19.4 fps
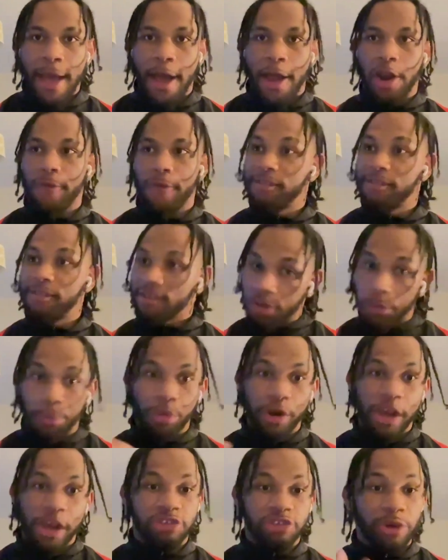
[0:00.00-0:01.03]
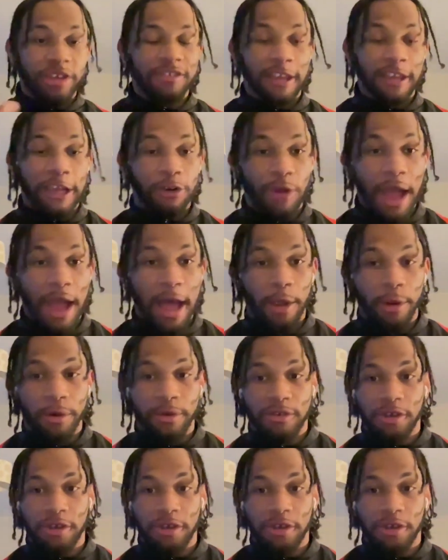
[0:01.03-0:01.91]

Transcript: and obviously it's a British wrestling crowd,